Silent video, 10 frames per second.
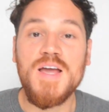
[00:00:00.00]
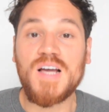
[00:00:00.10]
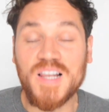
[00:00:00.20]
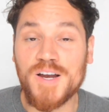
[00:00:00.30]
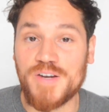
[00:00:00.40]

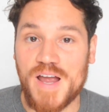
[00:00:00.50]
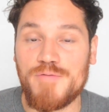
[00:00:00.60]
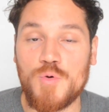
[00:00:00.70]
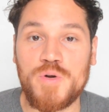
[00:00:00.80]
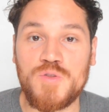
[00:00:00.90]
Clearly
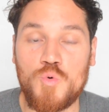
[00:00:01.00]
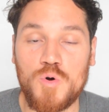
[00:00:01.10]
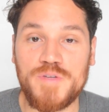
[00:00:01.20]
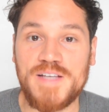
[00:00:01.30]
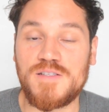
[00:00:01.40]
everyone in the
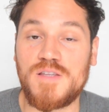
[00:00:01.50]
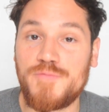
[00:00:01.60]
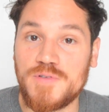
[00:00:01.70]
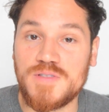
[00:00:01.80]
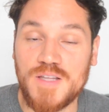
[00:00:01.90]
world has a
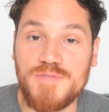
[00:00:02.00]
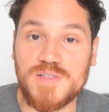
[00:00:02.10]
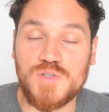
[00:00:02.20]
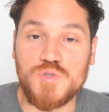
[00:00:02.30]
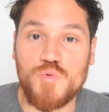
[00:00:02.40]
different living
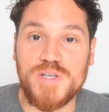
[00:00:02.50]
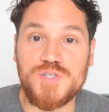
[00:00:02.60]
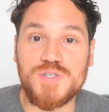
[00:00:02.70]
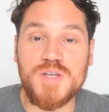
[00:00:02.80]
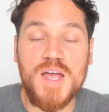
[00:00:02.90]

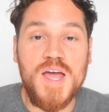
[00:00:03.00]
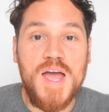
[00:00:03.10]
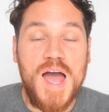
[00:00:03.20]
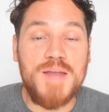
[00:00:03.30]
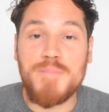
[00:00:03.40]
situation,
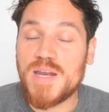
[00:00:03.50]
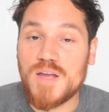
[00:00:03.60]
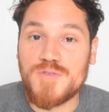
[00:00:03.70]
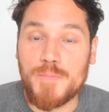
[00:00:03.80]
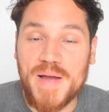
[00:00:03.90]
and many
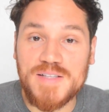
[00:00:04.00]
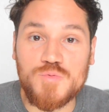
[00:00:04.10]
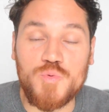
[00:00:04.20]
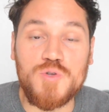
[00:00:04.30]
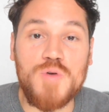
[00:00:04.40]
of their pets
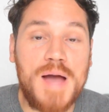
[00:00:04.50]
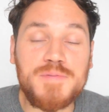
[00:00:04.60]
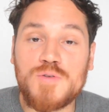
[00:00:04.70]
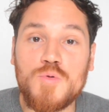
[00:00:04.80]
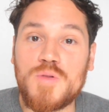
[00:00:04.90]
would do
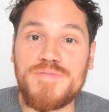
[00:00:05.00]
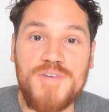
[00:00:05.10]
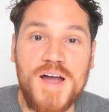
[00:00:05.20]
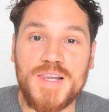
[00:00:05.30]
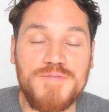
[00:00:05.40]
absolutely
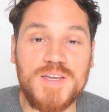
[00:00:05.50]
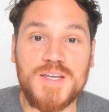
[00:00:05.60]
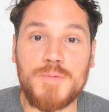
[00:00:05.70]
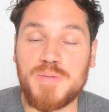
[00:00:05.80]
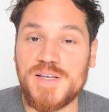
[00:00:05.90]
fine living
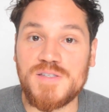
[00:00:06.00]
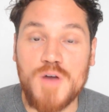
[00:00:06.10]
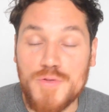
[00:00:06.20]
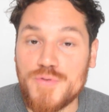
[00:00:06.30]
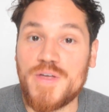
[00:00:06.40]
in a place
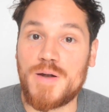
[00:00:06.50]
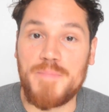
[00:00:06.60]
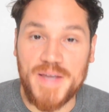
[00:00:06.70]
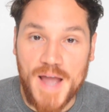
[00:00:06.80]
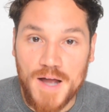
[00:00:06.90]
other than a
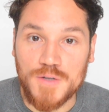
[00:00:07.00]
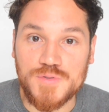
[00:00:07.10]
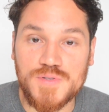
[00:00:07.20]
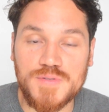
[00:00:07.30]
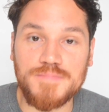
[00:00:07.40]
big
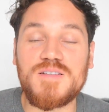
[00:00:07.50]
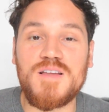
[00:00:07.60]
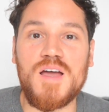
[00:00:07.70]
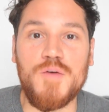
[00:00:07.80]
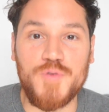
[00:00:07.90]
house.
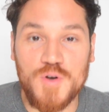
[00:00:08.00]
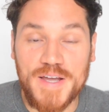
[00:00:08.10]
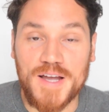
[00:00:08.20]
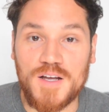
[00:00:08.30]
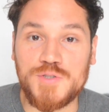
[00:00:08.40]
If you
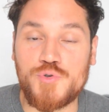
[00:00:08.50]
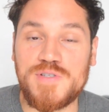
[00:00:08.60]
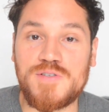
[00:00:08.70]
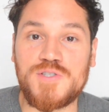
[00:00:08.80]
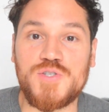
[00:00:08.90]
look at
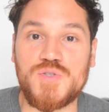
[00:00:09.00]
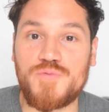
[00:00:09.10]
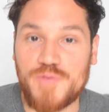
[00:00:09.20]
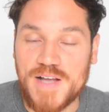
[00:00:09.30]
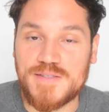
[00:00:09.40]
countries such as
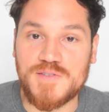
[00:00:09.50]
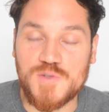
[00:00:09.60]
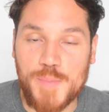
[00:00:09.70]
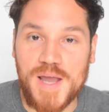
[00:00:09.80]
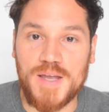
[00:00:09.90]
France and
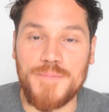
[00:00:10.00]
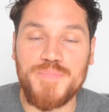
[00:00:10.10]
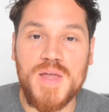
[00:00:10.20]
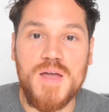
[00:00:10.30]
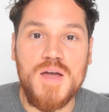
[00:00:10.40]
Spain,
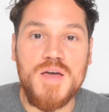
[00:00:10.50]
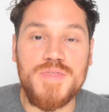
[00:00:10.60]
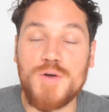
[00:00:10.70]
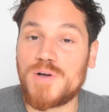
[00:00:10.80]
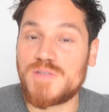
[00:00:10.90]

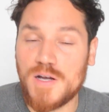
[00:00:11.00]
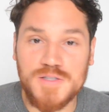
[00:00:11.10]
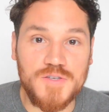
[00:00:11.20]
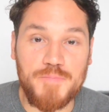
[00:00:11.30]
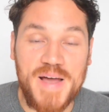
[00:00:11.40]
there are
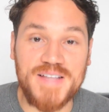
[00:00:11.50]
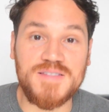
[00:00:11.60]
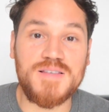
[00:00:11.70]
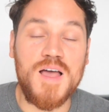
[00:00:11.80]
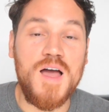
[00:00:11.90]
tons of
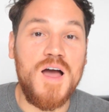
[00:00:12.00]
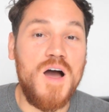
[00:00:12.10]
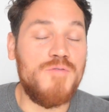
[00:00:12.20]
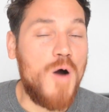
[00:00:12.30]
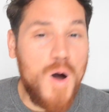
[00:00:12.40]
pets
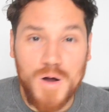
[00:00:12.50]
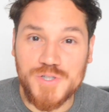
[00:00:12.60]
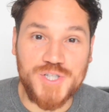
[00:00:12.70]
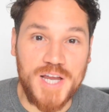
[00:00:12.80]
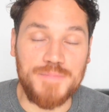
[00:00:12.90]
of all
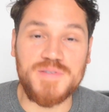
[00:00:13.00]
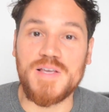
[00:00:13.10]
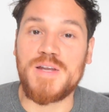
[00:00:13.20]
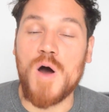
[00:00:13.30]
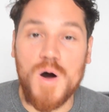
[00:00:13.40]
shapes
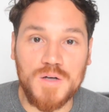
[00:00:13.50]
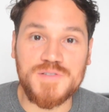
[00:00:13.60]
and all